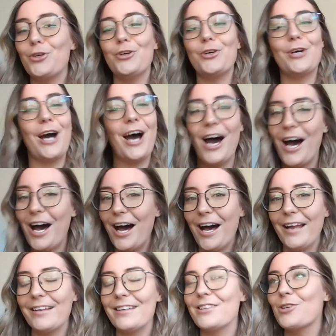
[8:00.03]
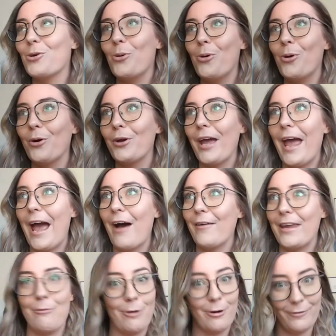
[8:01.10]
You can't talk
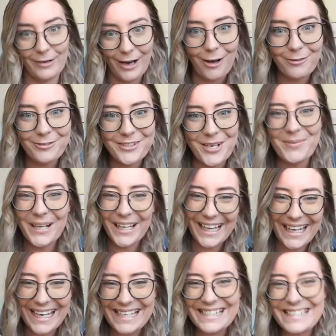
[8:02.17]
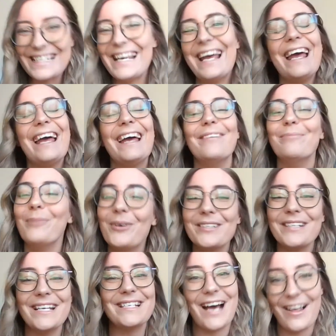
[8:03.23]
our ear off enough. So please, more
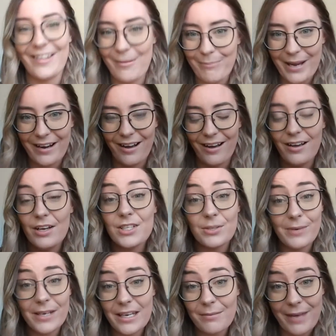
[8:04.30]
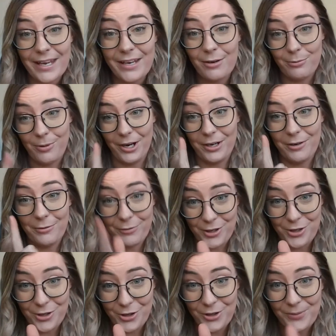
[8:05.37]
detail the better so we can make it work for
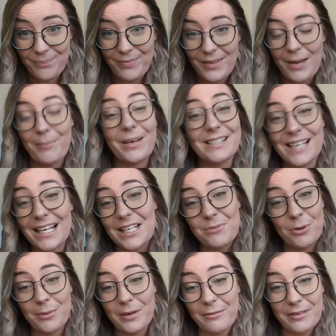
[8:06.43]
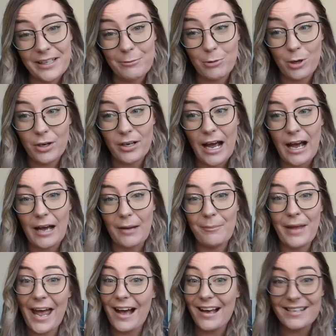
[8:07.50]
you, because that's what we really want.
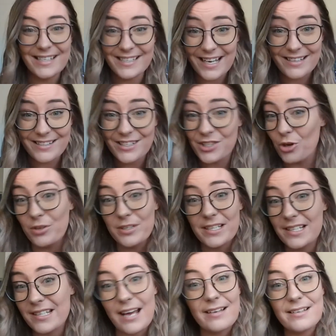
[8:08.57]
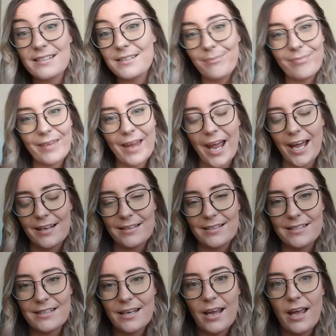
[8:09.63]
Our success is your success,
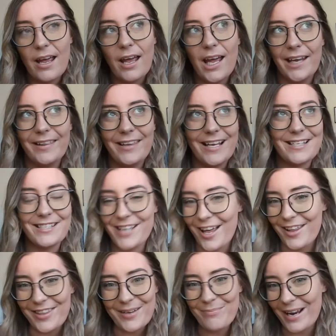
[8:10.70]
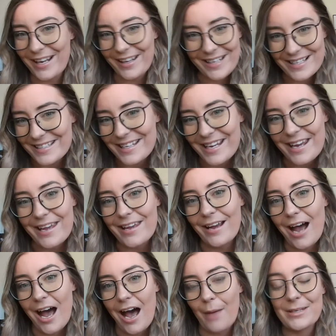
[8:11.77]
and there's nothing better than
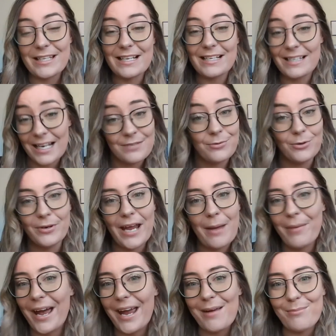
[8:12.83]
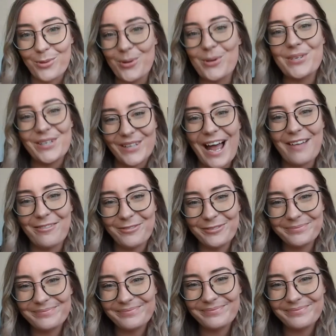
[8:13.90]
seeing a successful campaign brought to life.